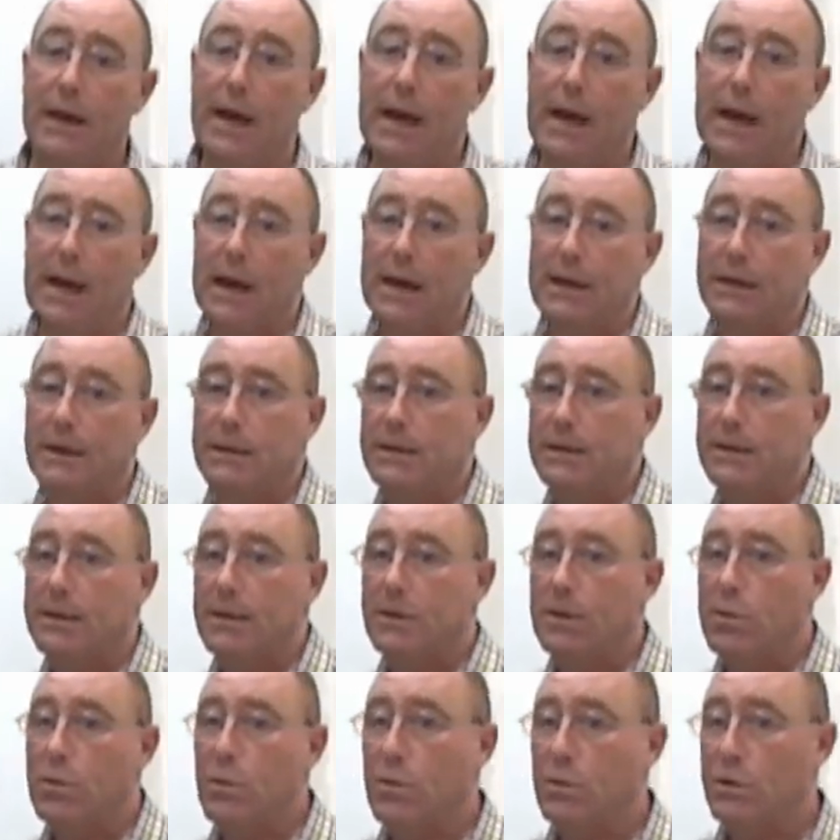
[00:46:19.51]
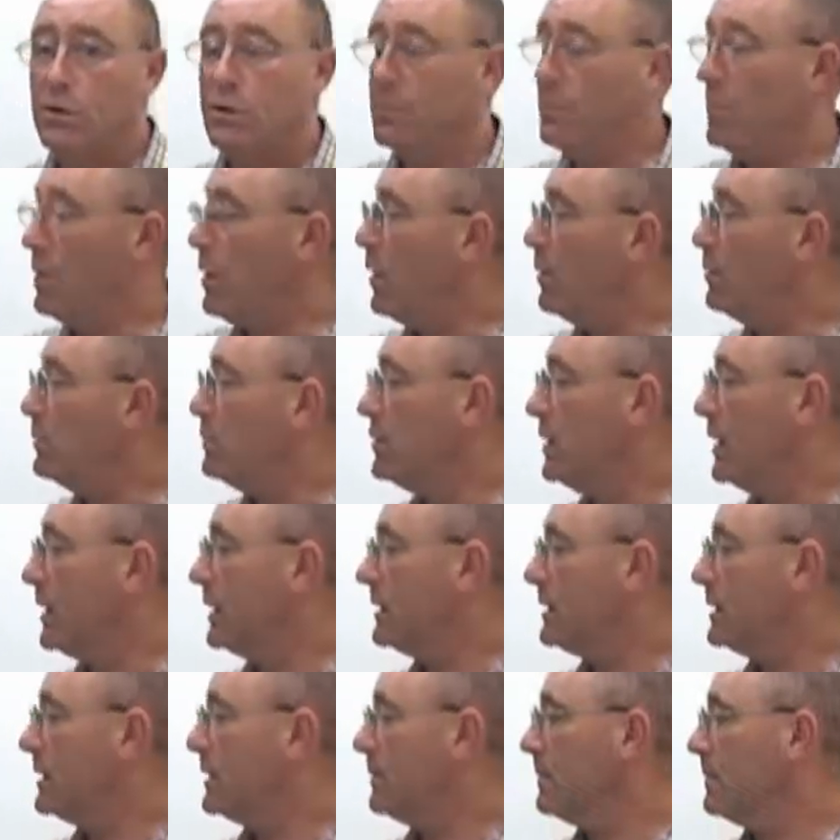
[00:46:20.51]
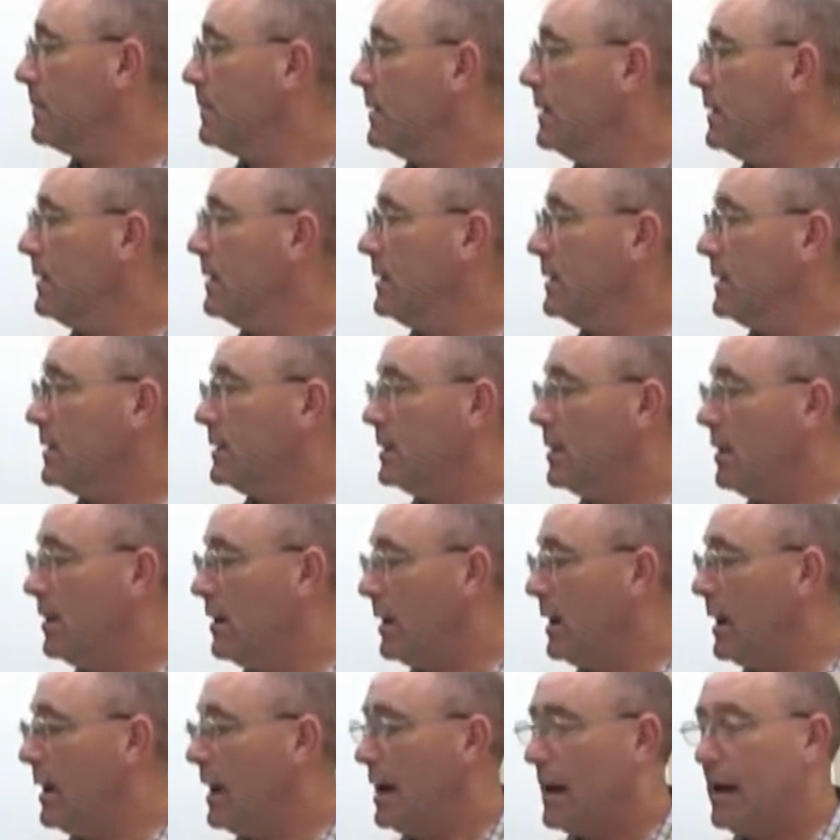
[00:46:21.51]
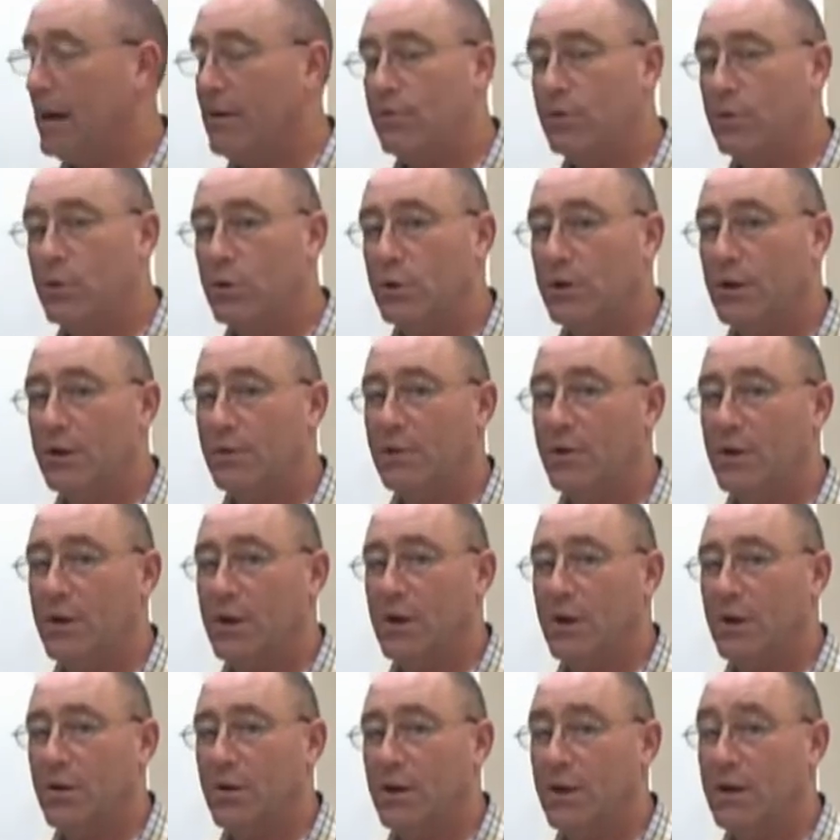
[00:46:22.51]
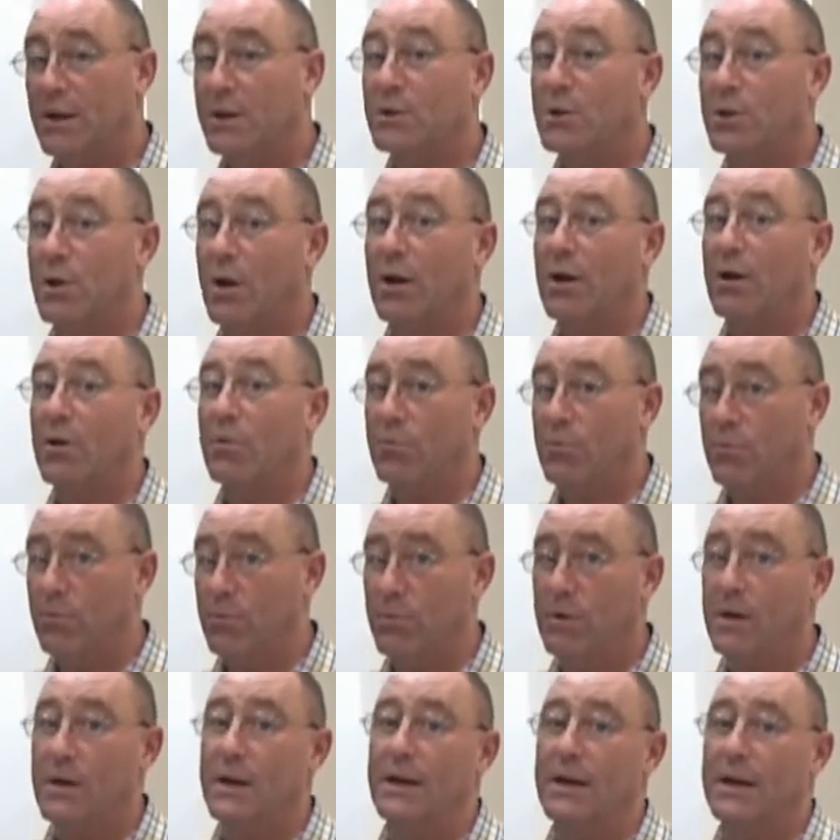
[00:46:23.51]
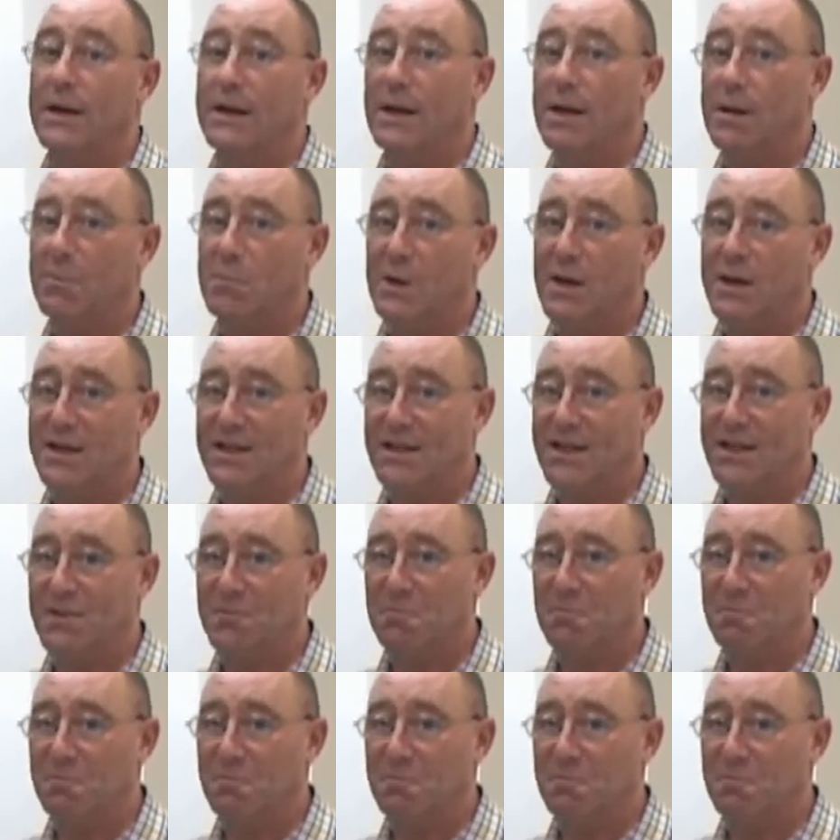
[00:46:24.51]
and quantum objects. So have a look at the video. It's really amazing.